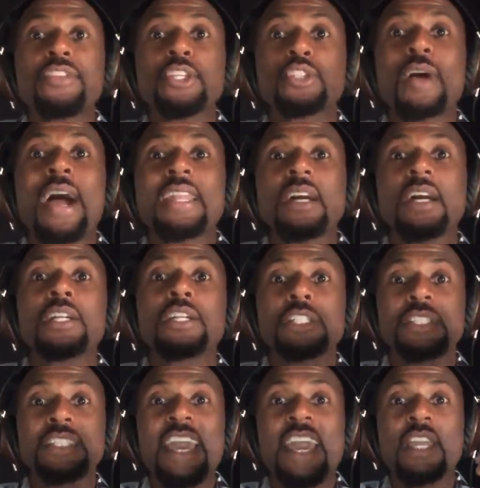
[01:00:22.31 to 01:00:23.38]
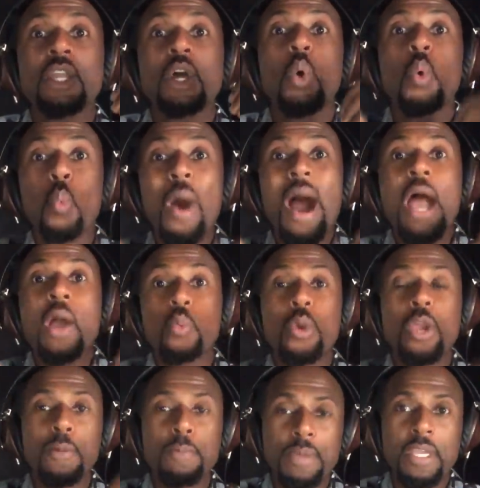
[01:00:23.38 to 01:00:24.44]
than try to understand why
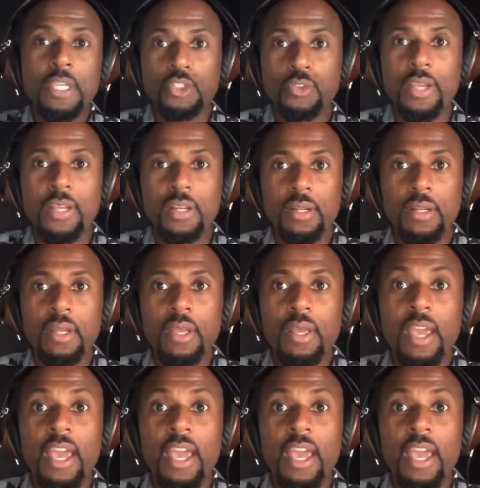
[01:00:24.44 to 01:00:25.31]
we're being triggered.